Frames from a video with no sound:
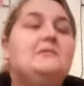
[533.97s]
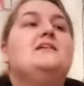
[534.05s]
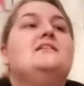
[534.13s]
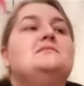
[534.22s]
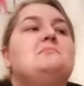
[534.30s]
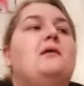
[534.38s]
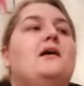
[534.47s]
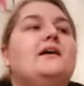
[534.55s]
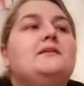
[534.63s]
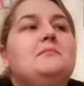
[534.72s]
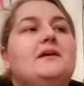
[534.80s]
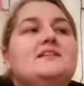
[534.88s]
Because
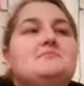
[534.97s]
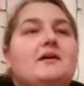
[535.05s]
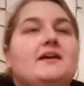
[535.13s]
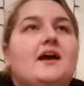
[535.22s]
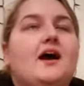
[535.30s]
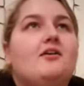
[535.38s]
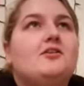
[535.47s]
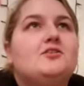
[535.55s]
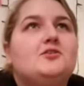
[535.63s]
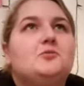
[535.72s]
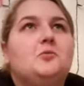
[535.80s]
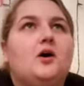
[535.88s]
mine makes my
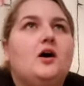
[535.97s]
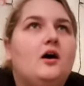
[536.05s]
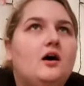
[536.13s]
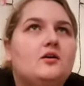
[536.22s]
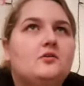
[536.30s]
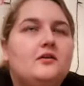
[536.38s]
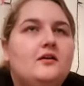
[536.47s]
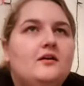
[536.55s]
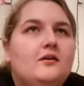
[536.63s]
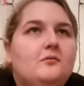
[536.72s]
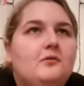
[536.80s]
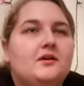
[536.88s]
character walk
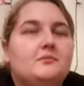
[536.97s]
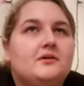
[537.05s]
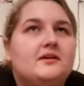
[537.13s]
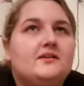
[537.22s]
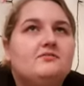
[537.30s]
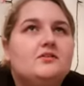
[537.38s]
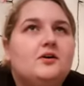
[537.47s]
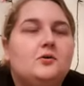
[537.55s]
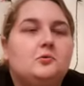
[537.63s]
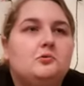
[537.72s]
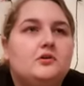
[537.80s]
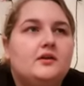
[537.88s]
when I'm not even
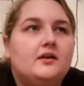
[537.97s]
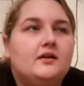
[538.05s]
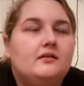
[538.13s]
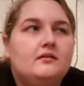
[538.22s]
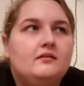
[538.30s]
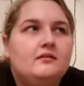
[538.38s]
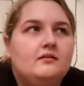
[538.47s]
holding it.